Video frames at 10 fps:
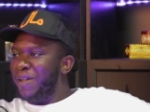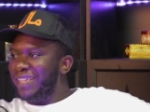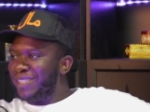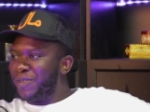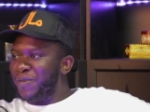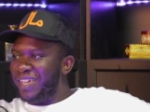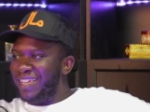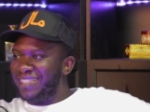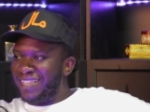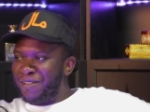main
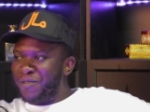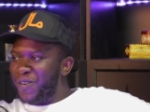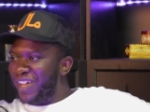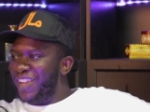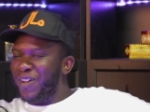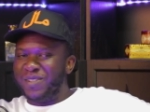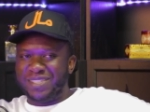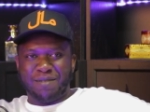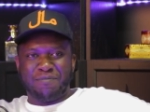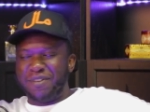squeeze, everyone
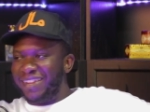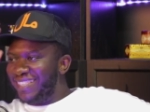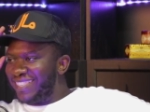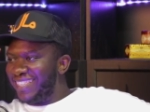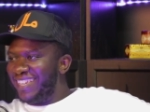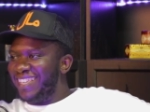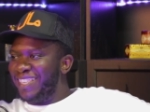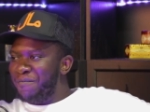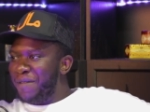knows, the prince, the